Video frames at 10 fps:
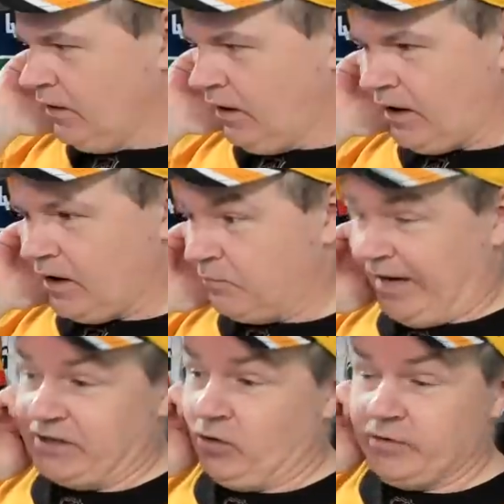Um,
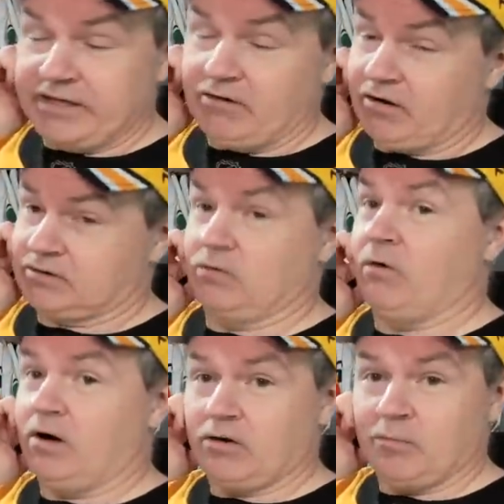I know he knocked
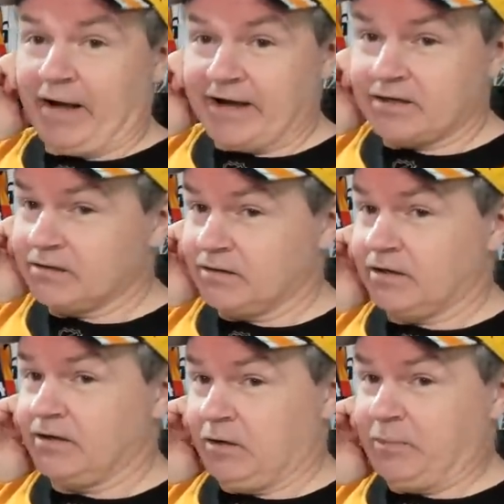Luongo back
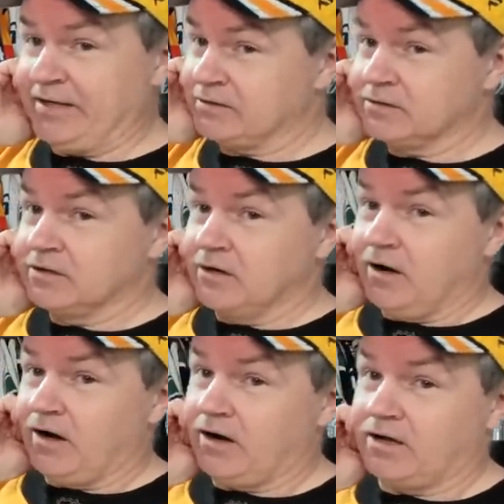uh, a bit.
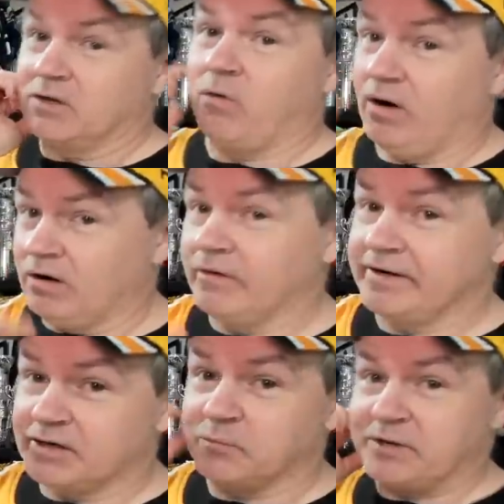Uh, Luongo
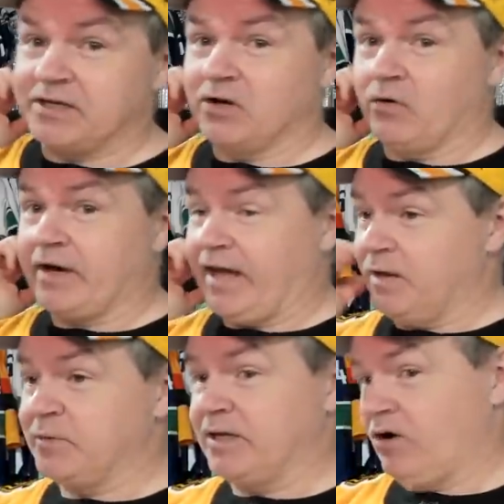ended up being okay,
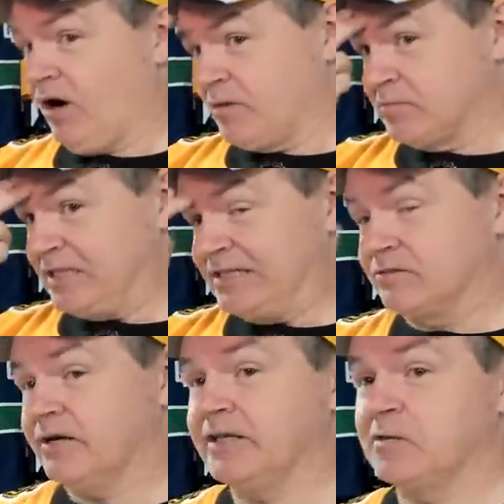but he caught him
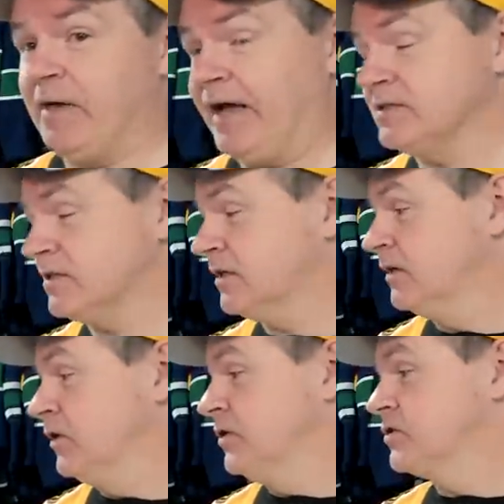right in the mask.
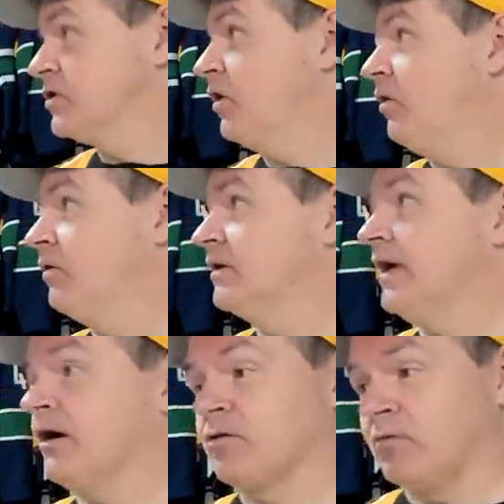So,
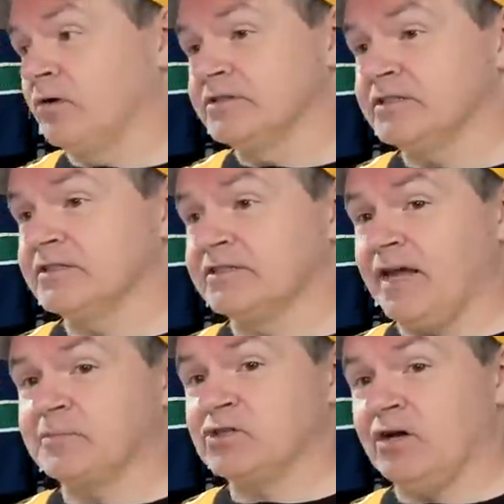yeah, a Rolston
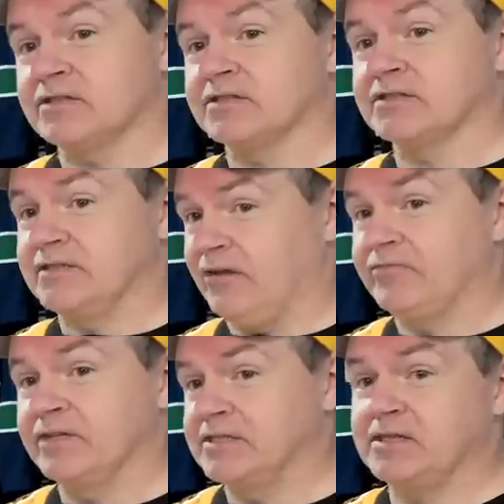slap shot's
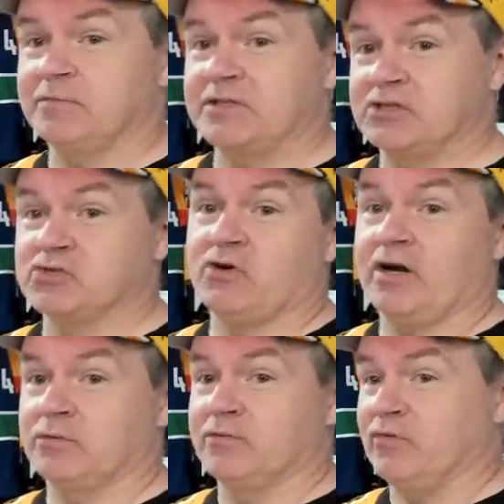definitely something to try
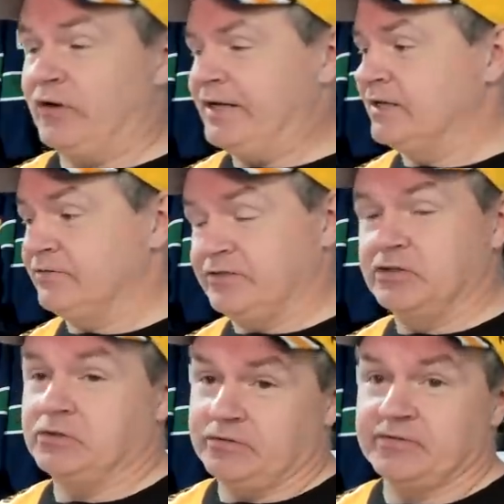to avoid. And if you
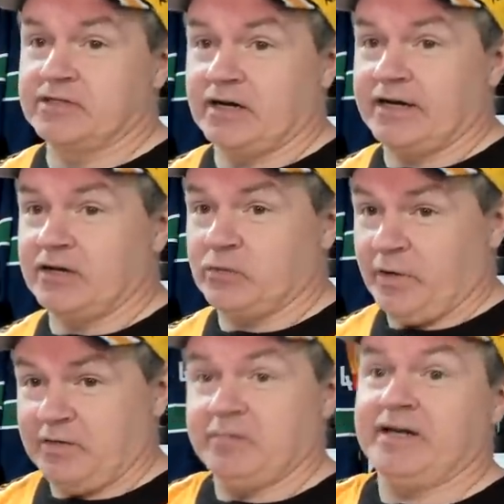do, if you duck out of the
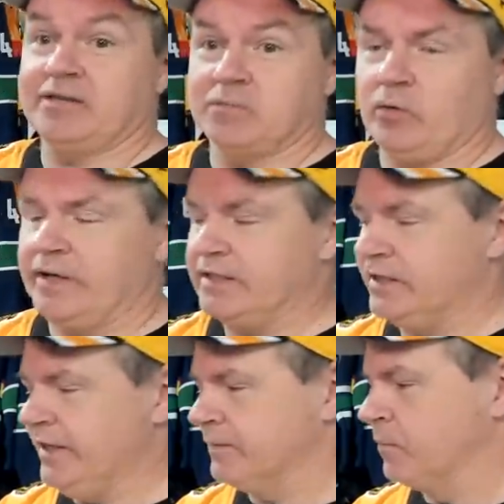way, it might end up going in the
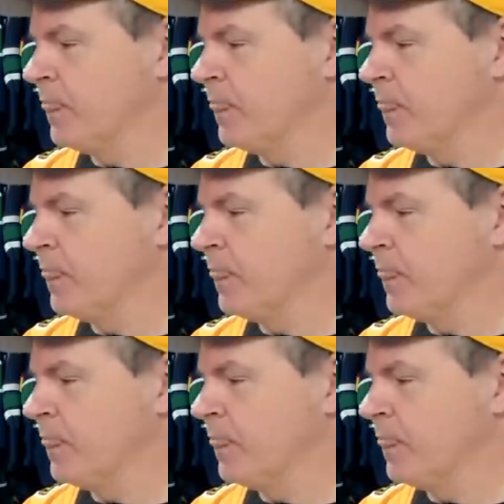net.